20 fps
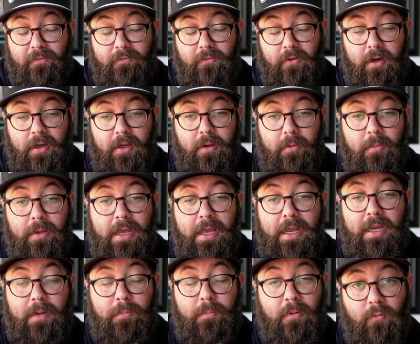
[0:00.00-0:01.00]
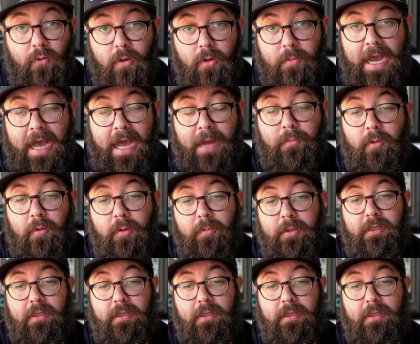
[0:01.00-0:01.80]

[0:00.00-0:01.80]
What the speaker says: for him. He performed admirably